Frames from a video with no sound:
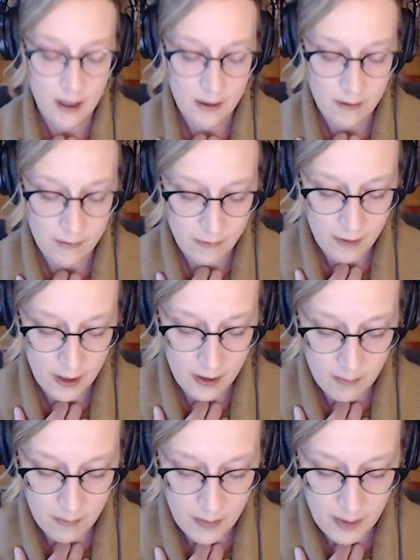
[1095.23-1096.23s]
of
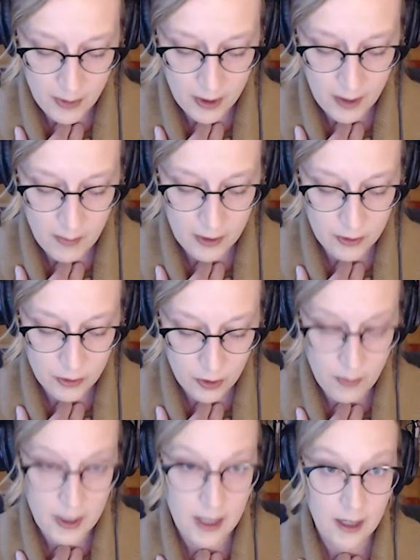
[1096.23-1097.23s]
my book among
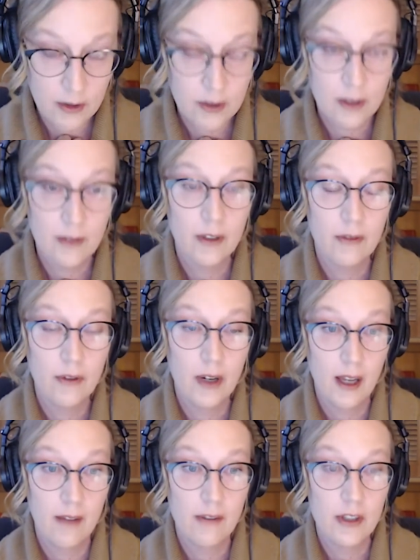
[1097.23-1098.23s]
so many conservative
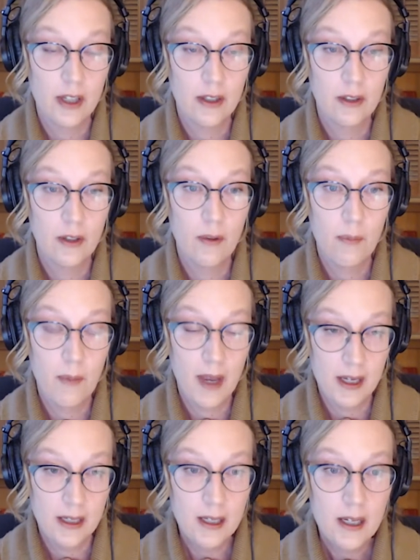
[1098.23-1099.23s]
white evangelical
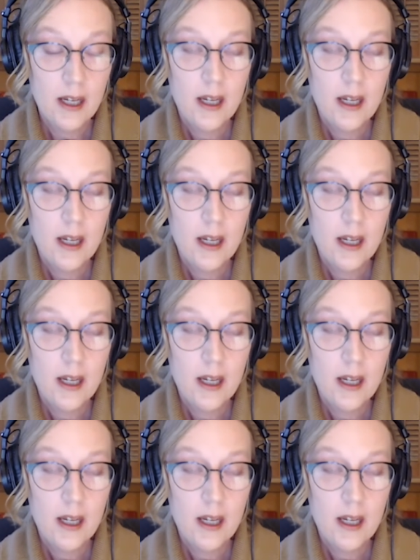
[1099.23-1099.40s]
men